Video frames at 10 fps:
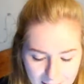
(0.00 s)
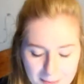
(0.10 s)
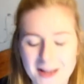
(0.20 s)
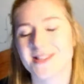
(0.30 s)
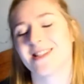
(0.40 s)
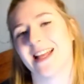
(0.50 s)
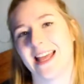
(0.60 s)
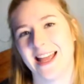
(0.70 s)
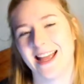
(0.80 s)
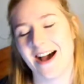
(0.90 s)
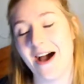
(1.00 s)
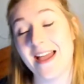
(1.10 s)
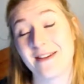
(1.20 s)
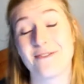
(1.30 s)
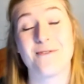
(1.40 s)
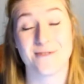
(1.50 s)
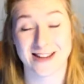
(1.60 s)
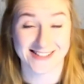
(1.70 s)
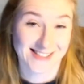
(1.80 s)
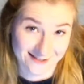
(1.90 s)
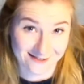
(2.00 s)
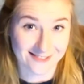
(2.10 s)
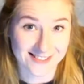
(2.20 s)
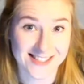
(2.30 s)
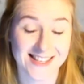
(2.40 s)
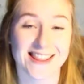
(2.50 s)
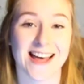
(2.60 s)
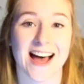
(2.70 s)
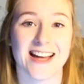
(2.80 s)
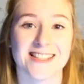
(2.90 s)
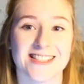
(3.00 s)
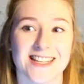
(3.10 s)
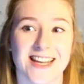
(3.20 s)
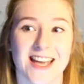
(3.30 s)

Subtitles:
Personally, I have always thought that